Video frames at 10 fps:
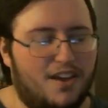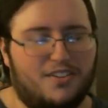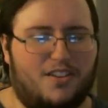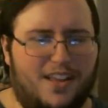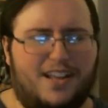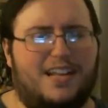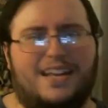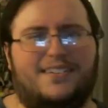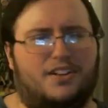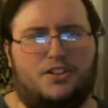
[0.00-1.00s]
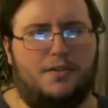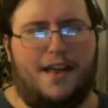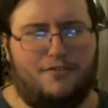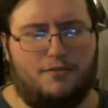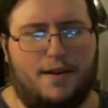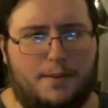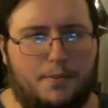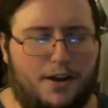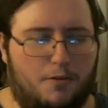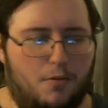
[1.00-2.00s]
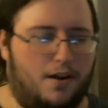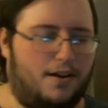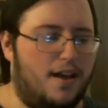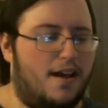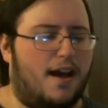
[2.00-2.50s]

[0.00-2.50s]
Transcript: So they could easily do that for Ready Player One.